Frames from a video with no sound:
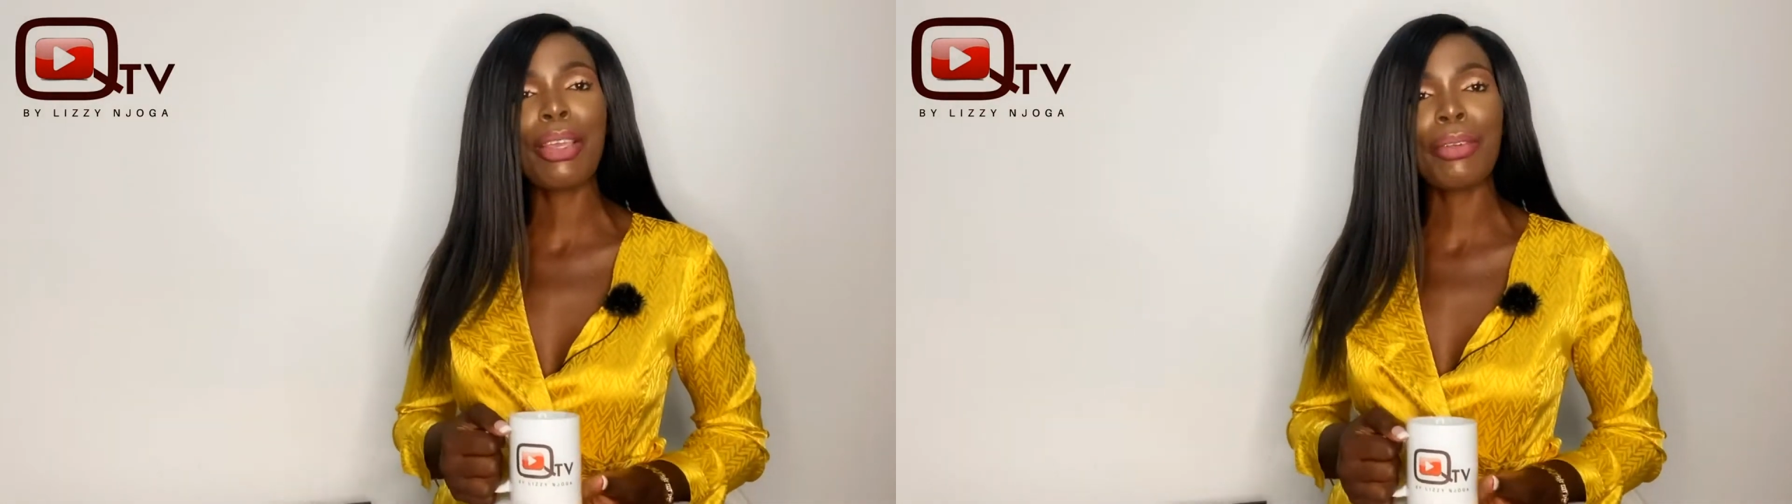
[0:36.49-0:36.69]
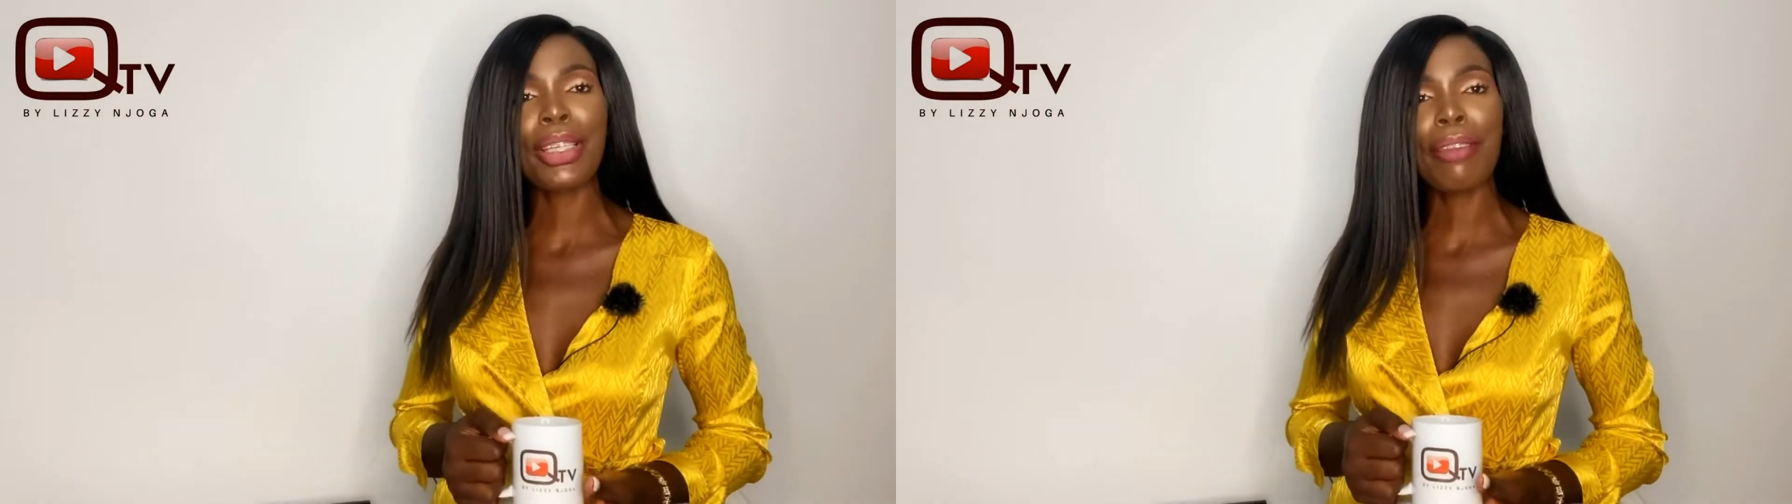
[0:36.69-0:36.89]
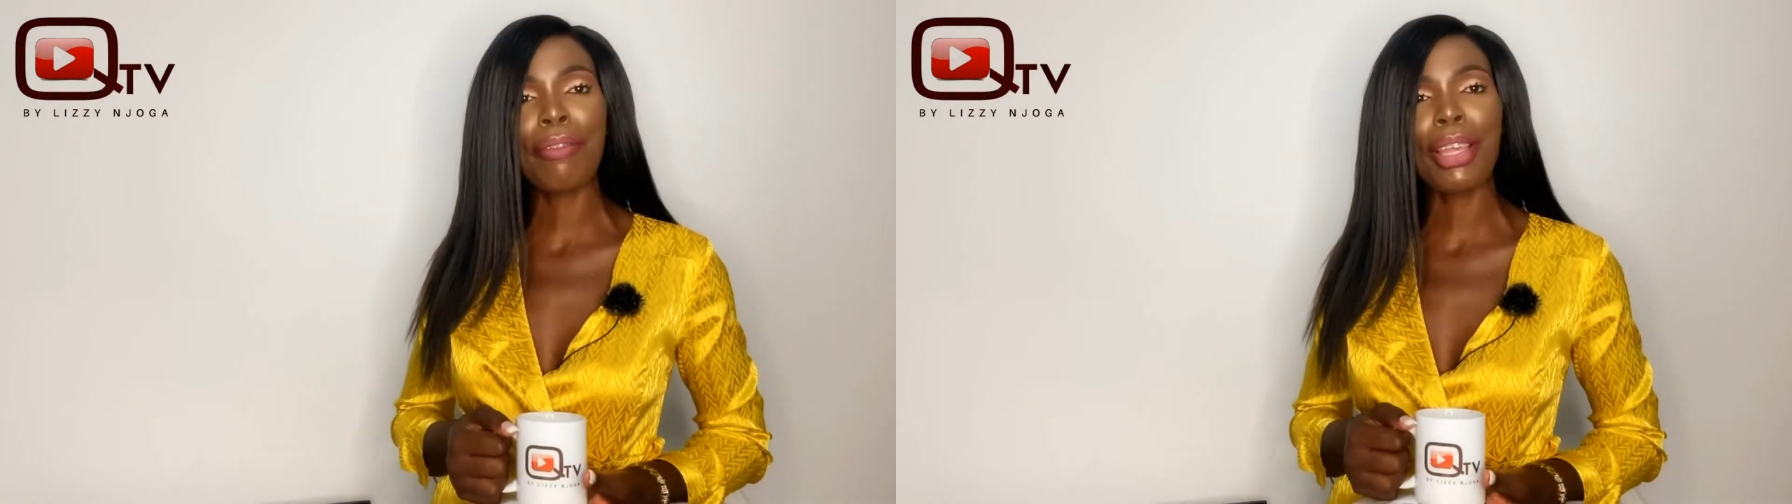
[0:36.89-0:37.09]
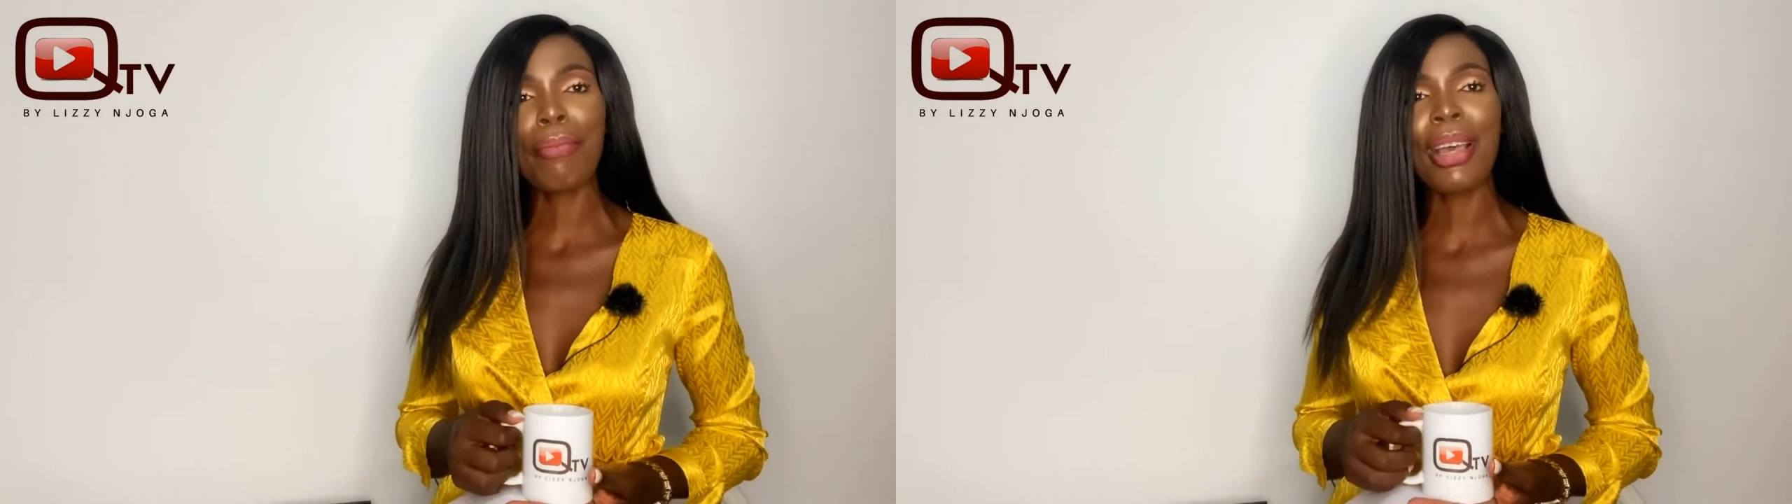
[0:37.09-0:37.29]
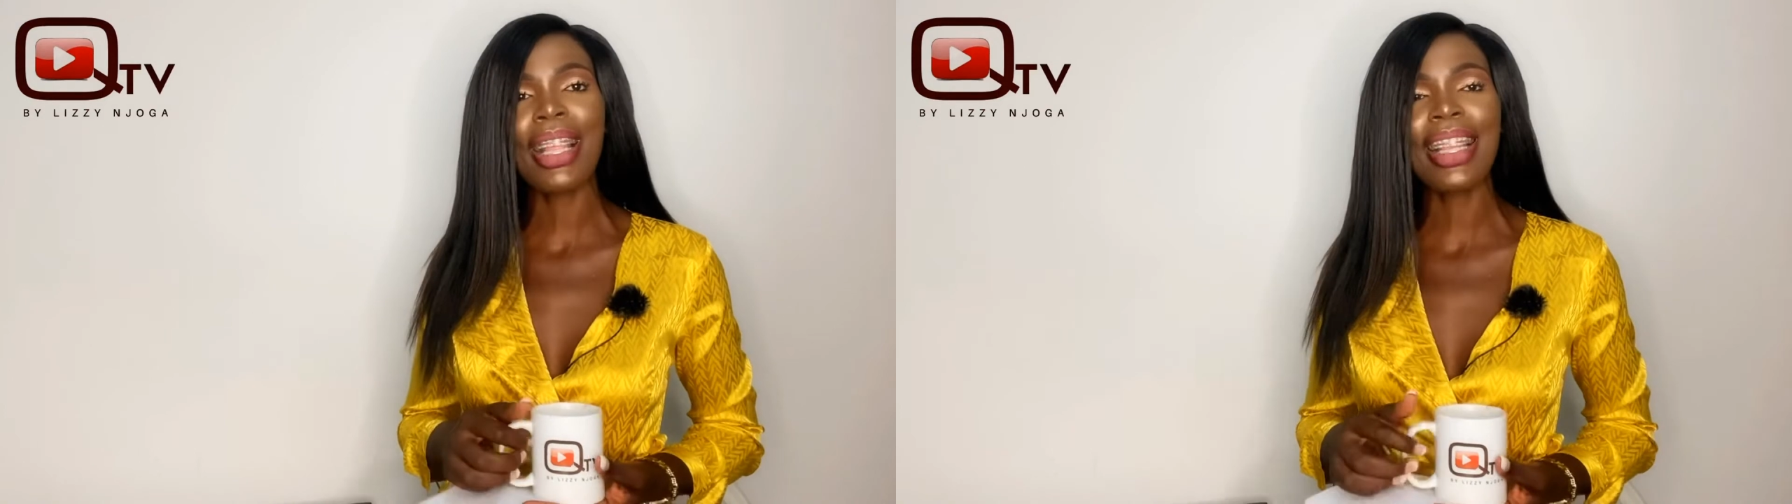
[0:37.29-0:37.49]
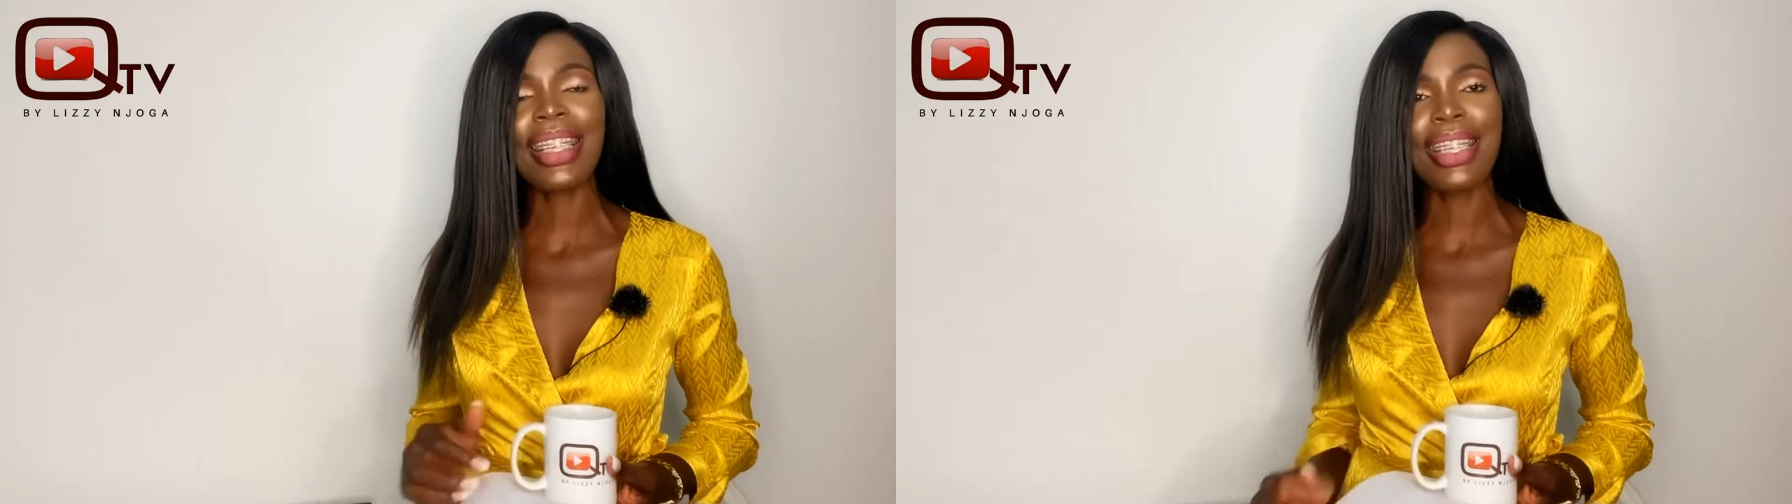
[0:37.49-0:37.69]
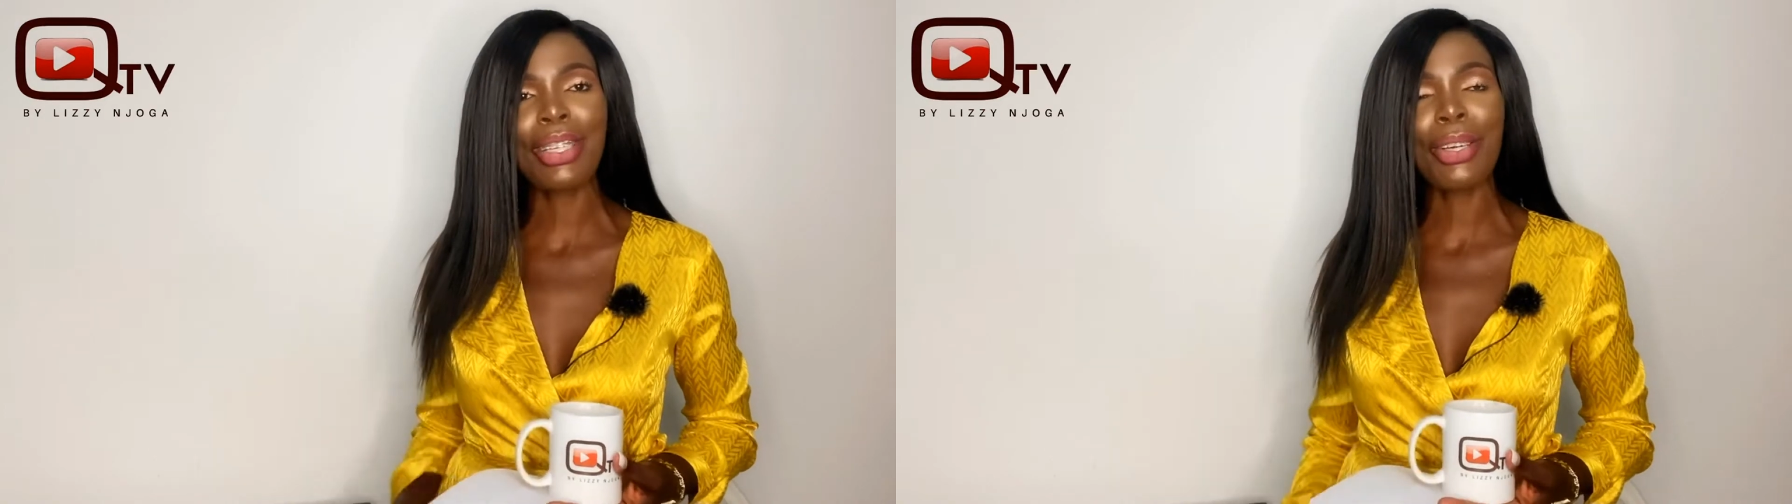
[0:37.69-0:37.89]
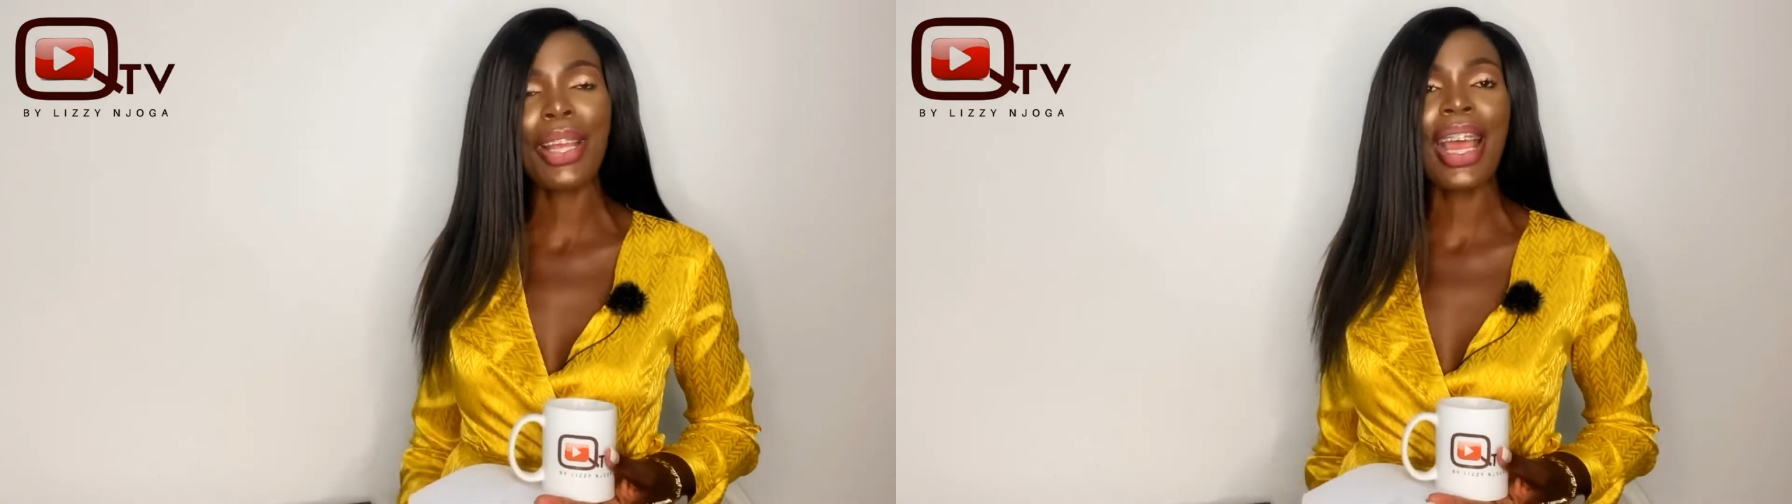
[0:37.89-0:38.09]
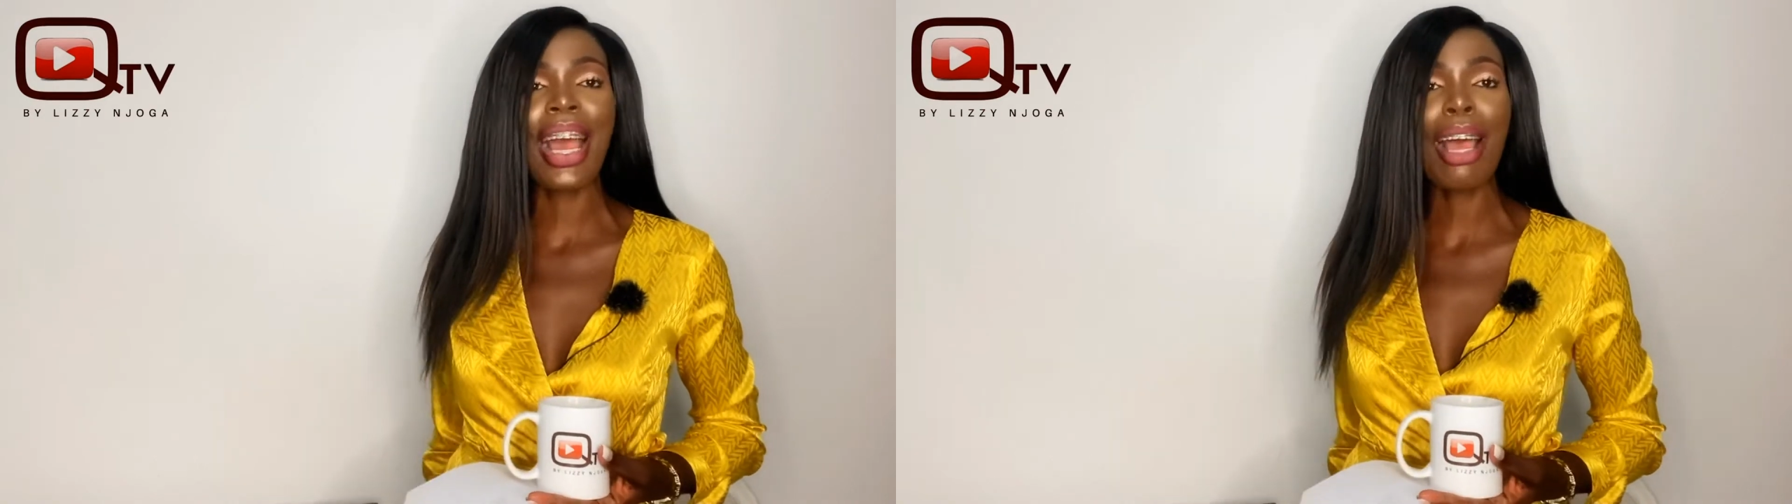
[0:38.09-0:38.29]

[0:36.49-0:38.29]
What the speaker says: Q-TV By Lizzy Njoga.